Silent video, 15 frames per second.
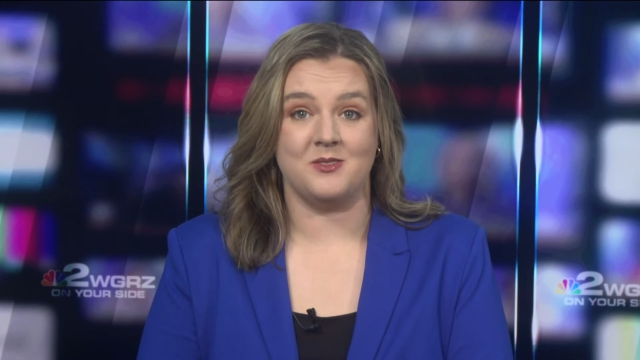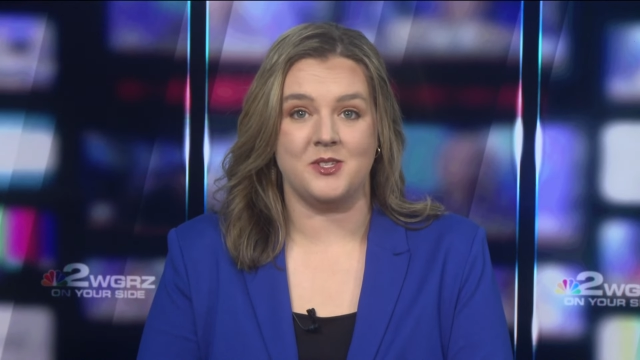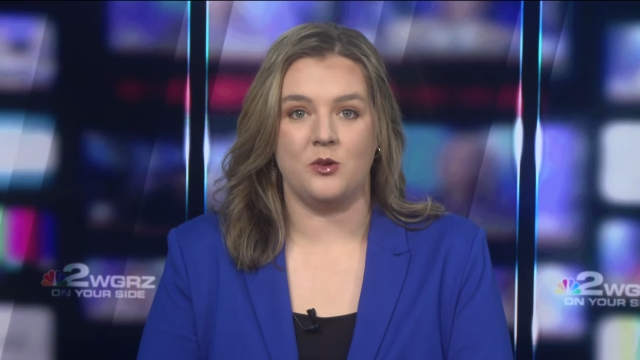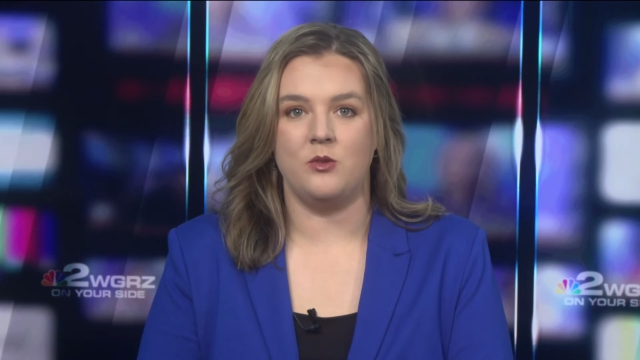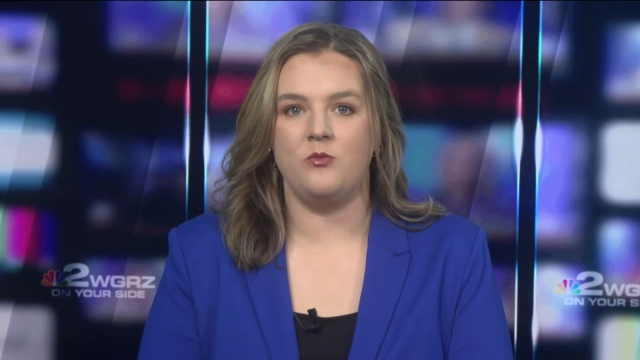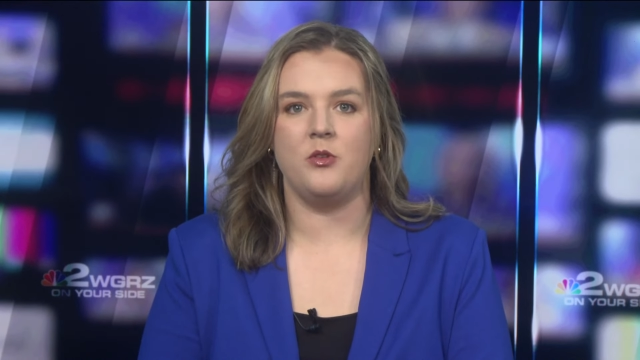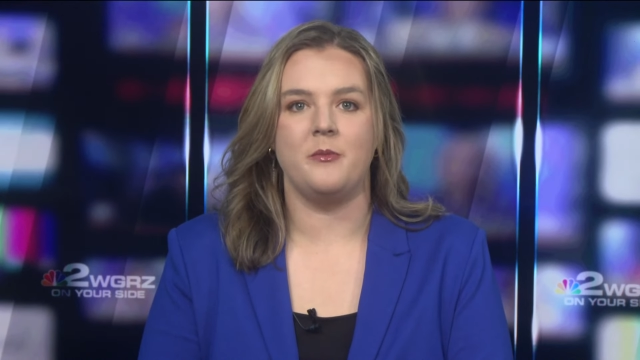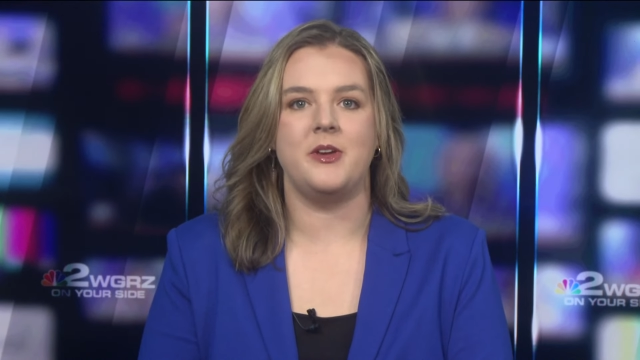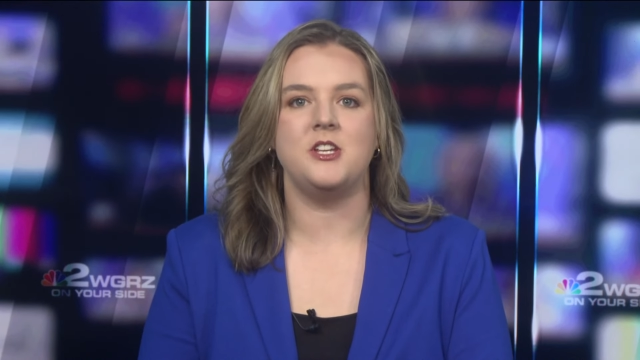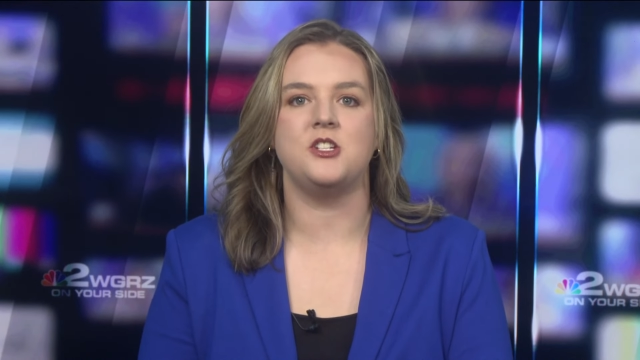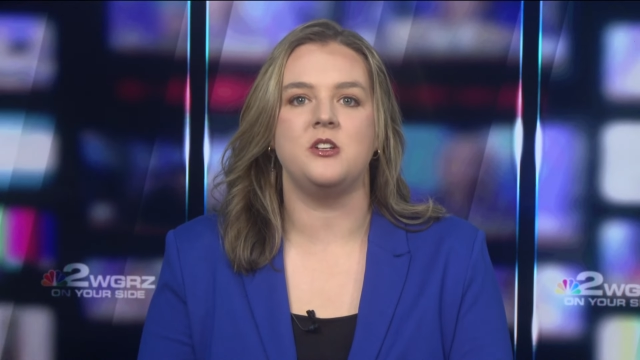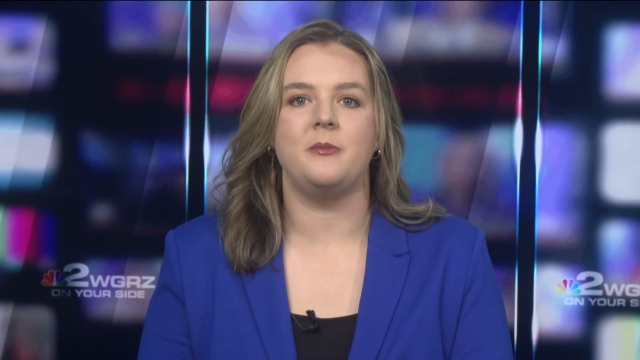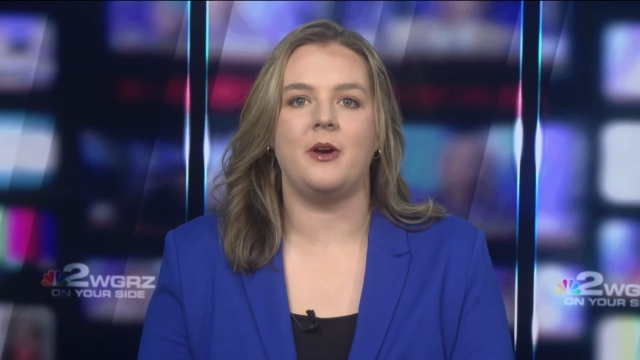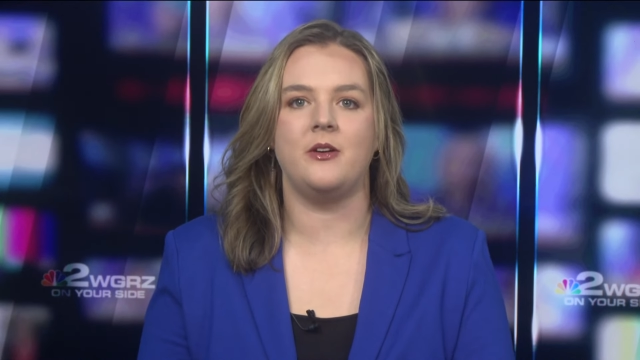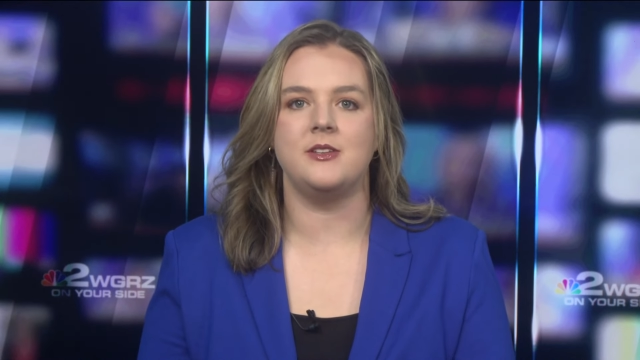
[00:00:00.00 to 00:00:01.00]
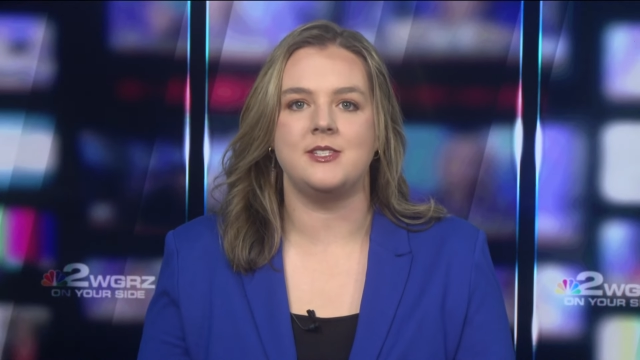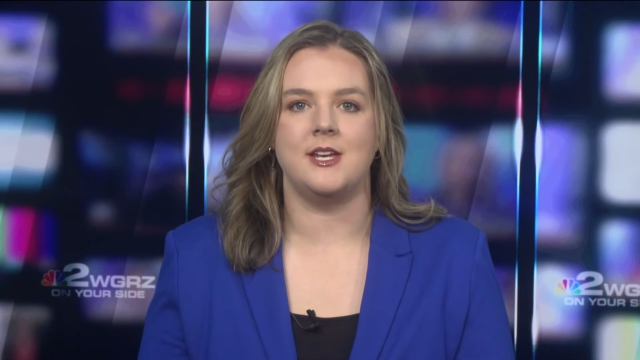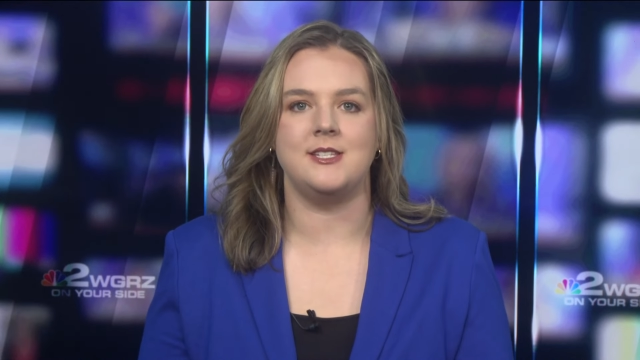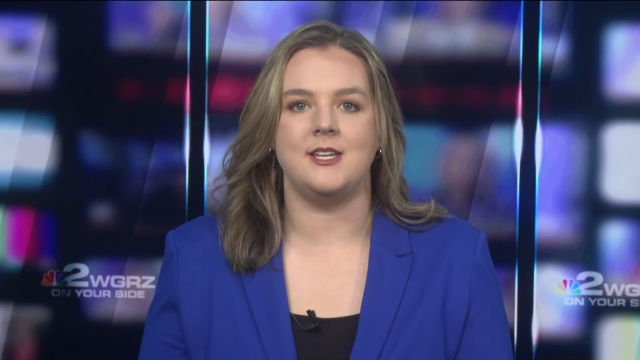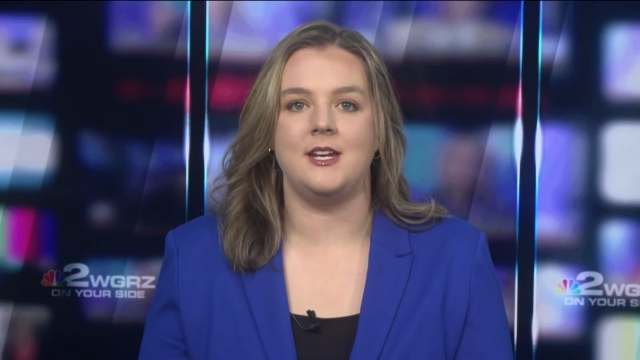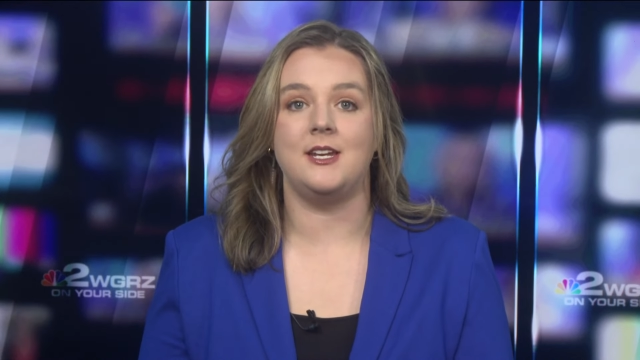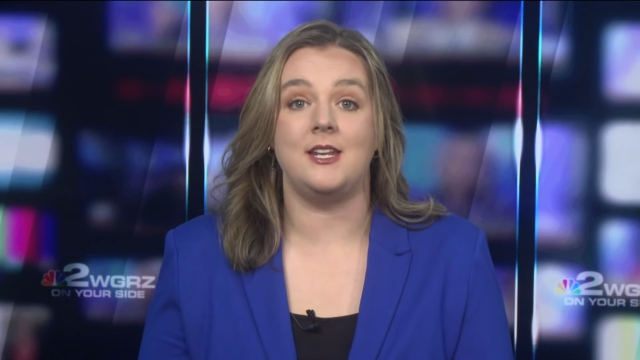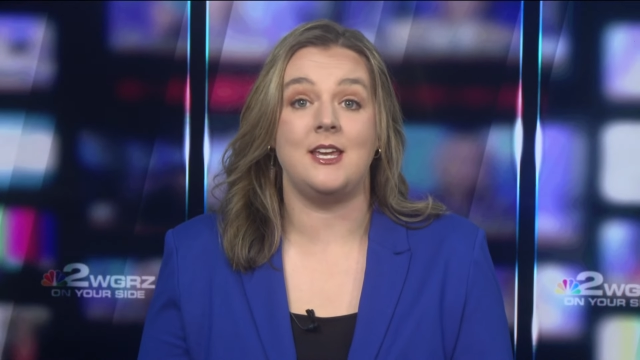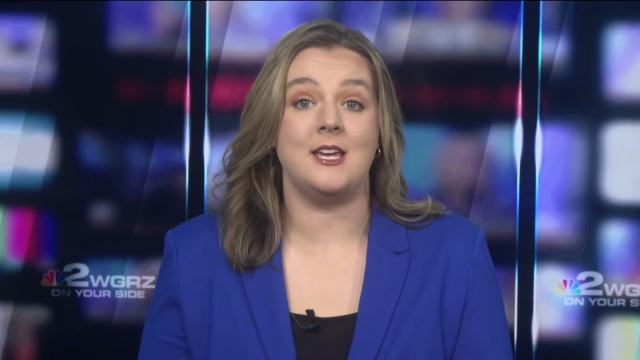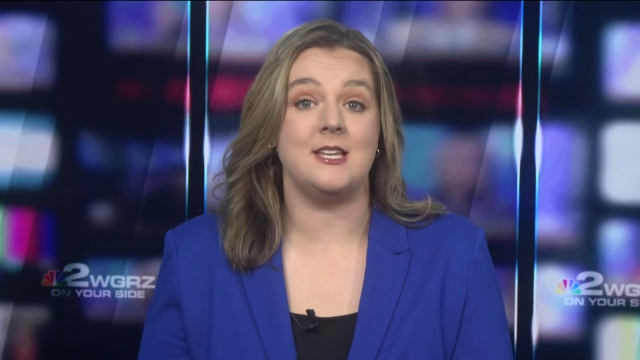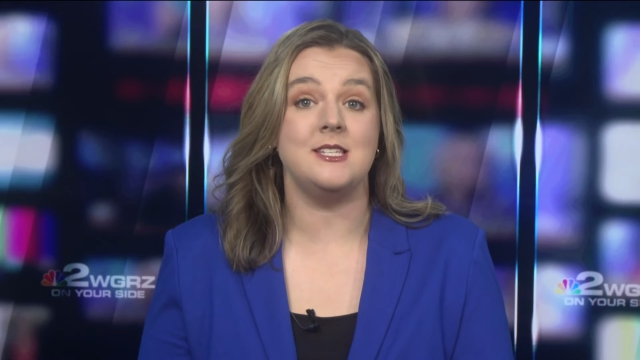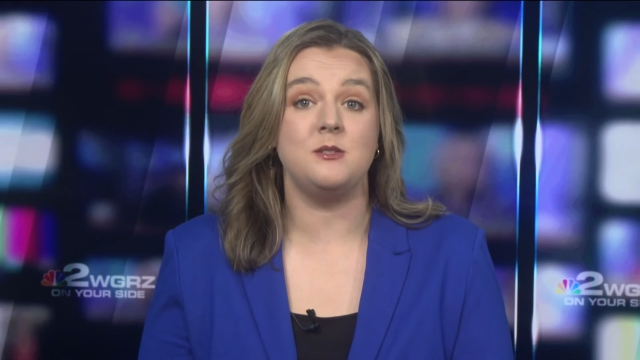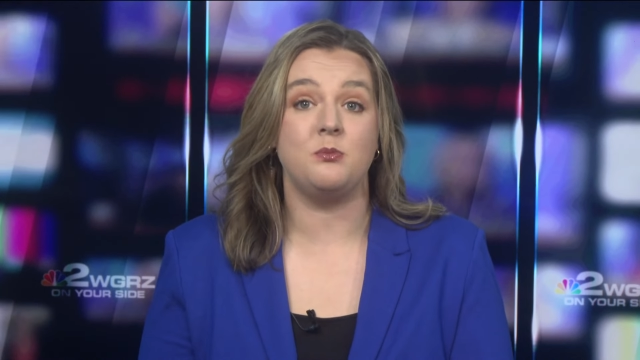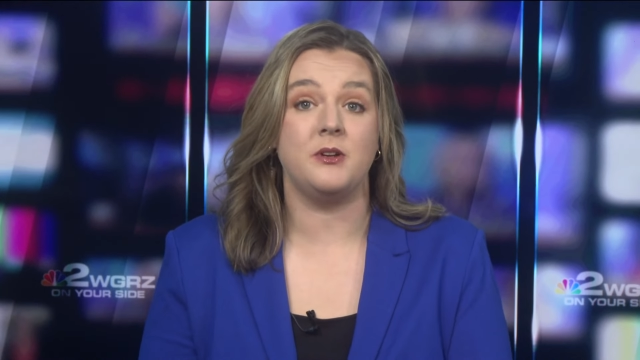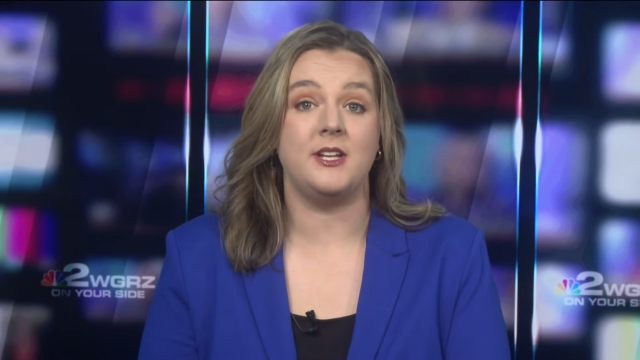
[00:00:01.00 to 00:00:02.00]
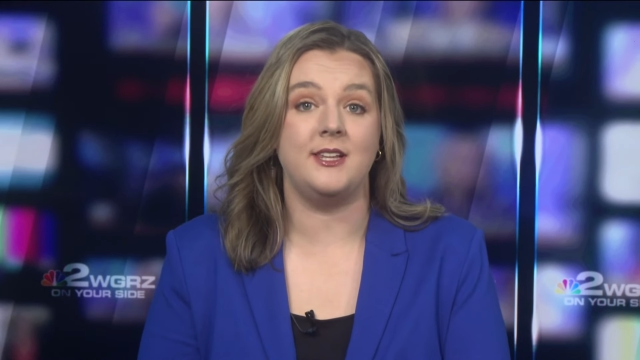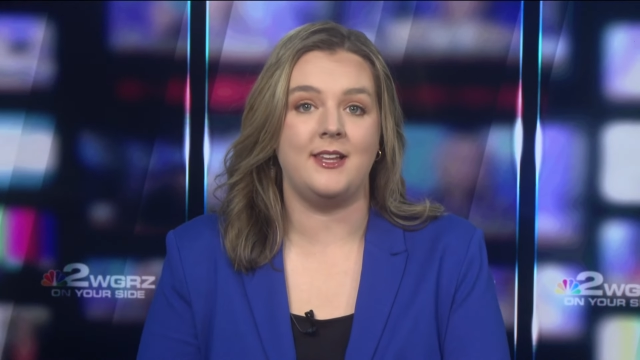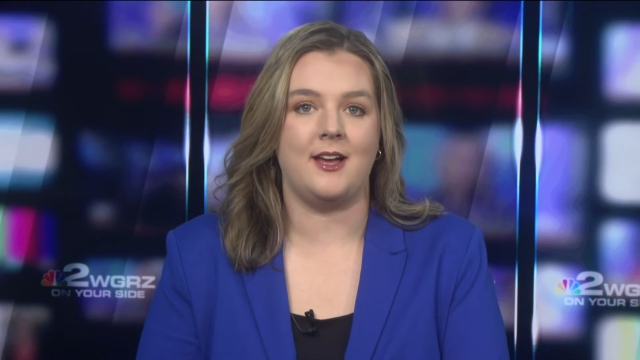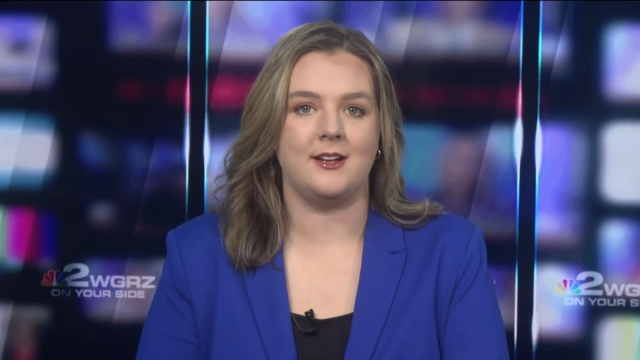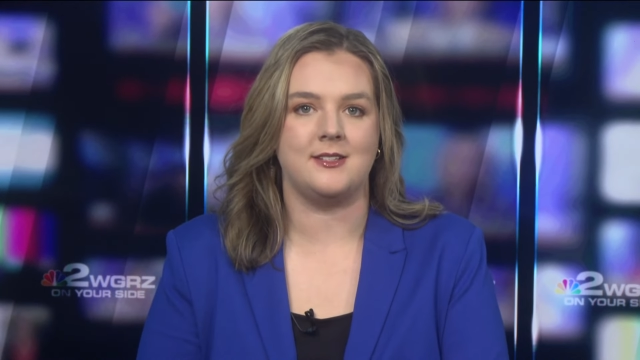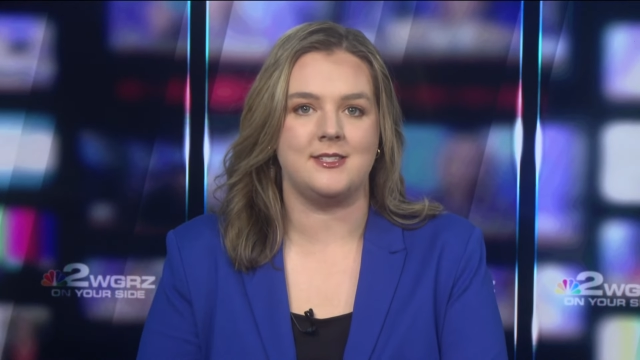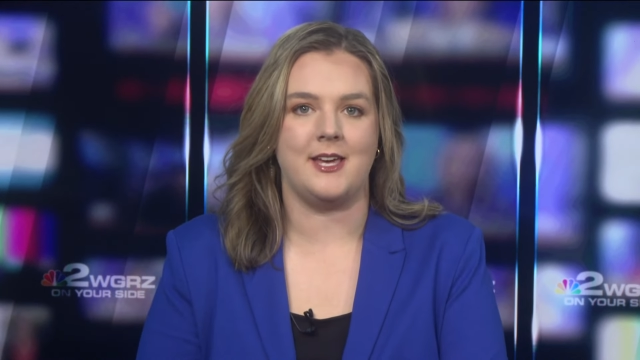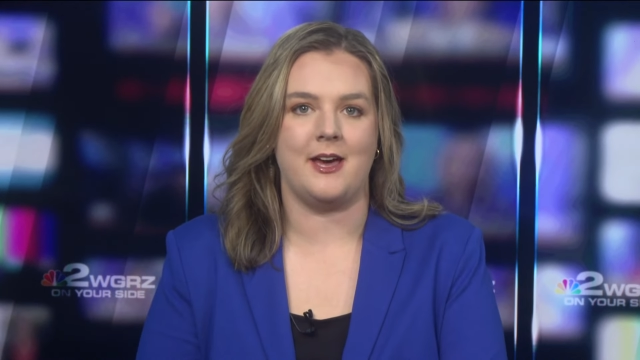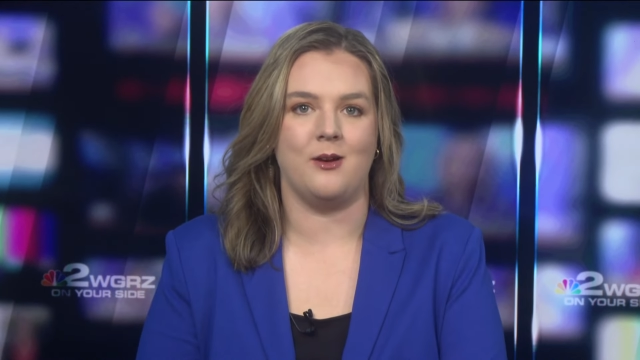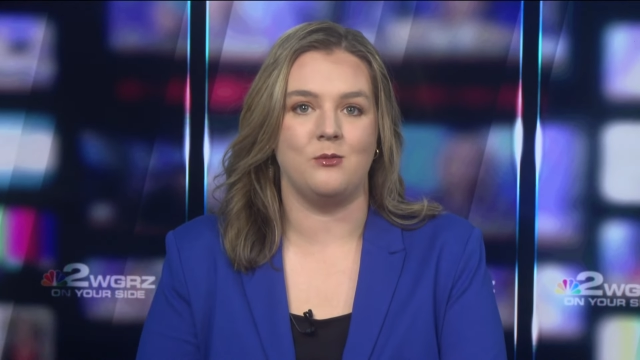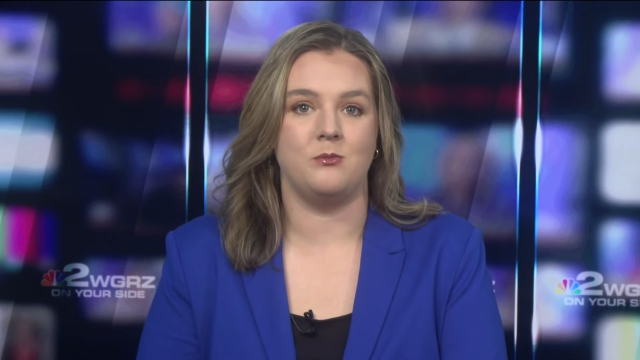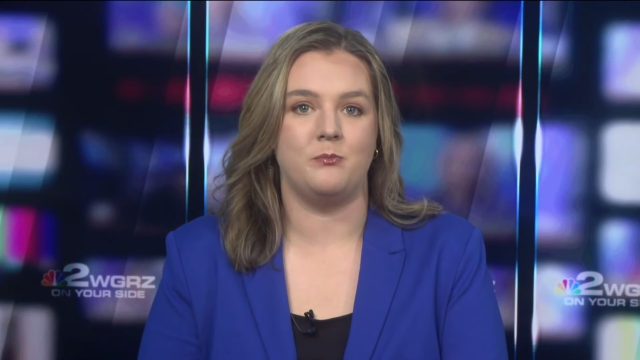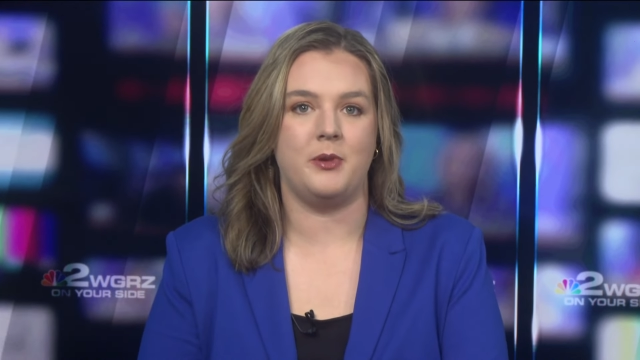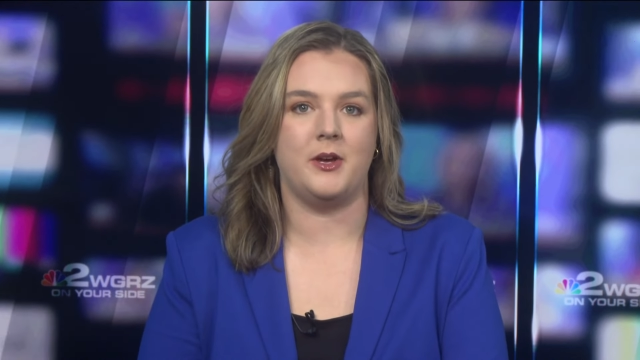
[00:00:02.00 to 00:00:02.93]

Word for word: so information about his identity is pretty locked down.